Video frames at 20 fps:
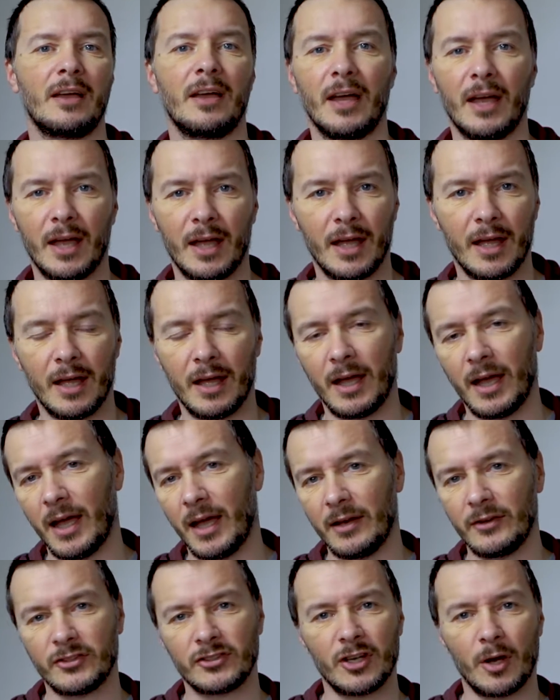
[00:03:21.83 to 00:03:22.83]

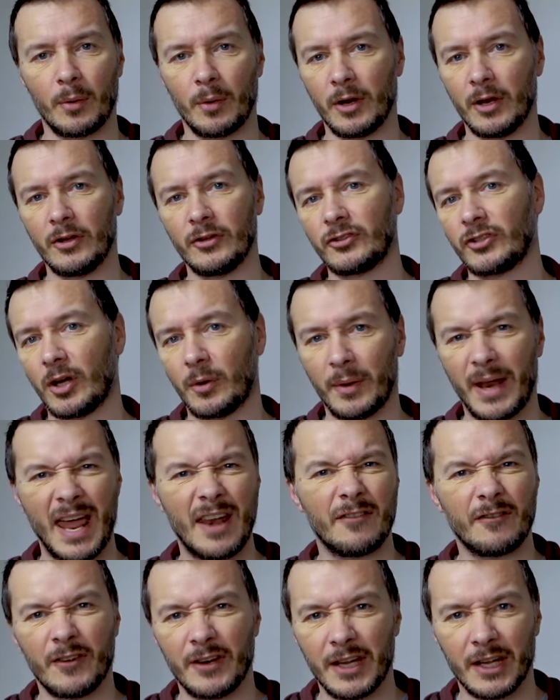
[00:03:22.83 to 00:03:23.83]
and so on and so on,
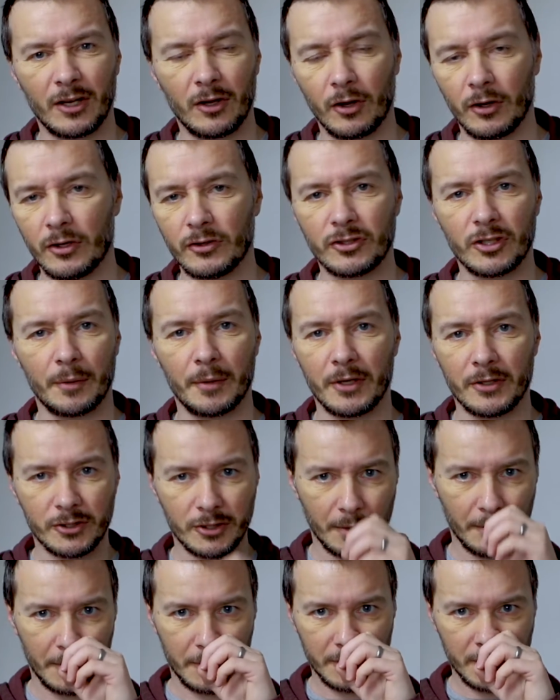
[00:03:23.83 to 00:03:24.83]
N for Nikon, and so on and
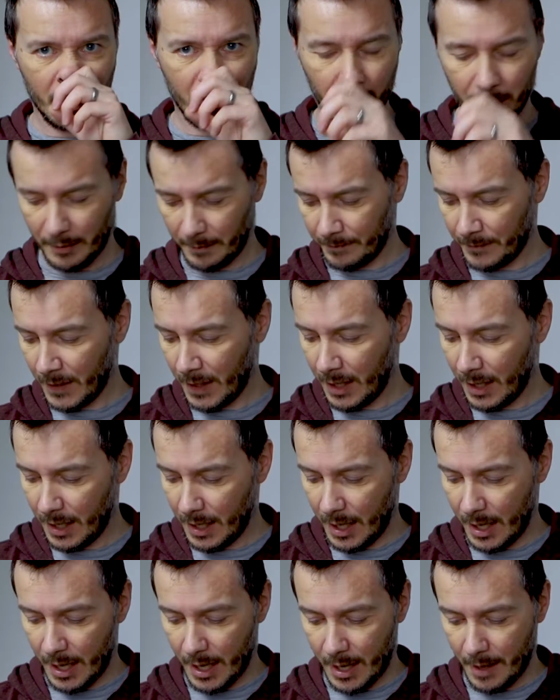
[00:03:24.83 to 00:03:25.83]
so on and so
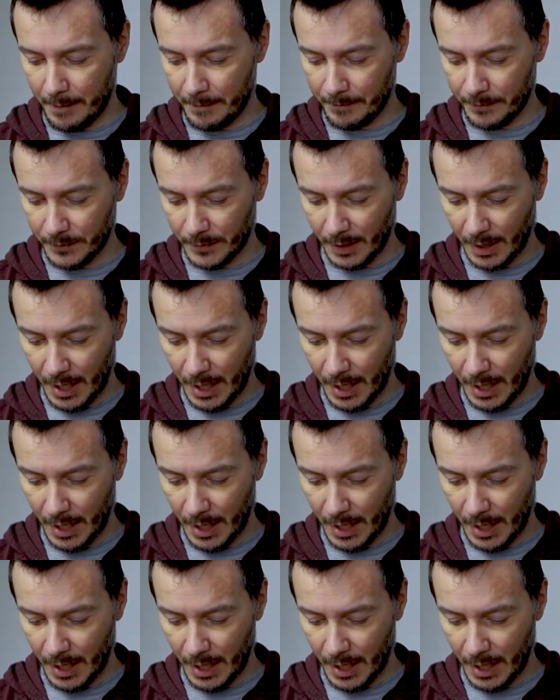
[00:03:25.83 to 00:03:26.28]
on.